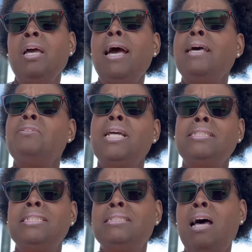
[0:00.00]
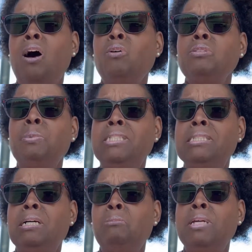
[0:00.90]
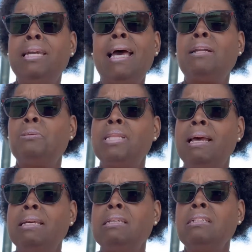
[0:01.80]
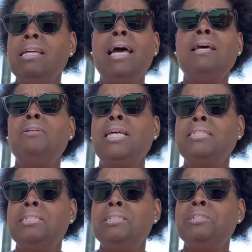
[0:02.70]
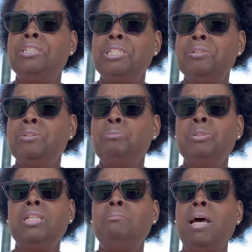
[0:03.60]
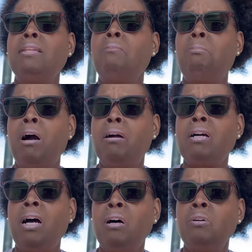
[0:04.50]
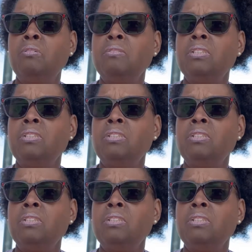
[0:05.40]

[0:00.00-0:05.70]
I don't like these dogs pissing on me. I don't like it. I don't like these little children pulling my little bark off.